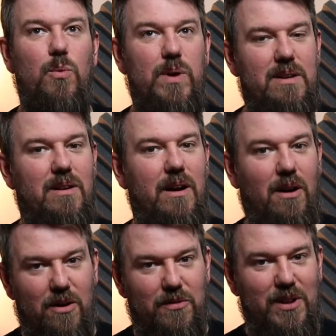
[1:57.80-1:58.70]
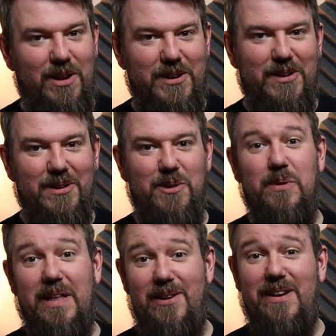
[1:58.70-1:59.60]
we'd done an awful lot of talking
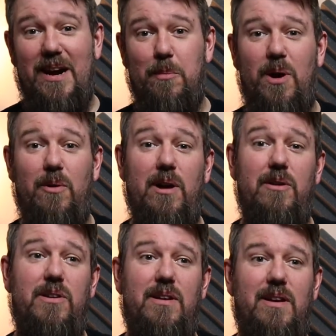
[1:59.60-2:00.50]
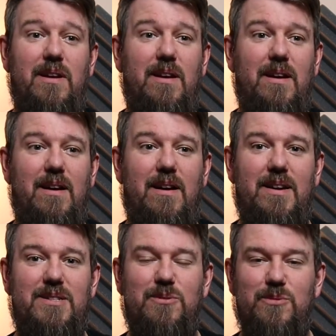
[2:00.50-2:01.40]
without a camera around.
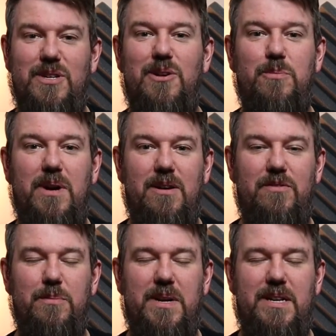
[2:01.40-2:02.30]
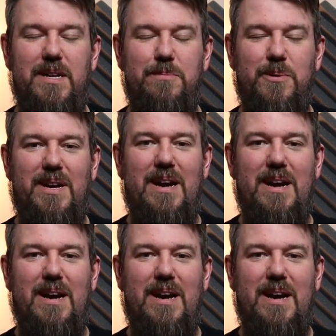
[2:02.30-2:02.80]
So it was a no-brainer for me to put a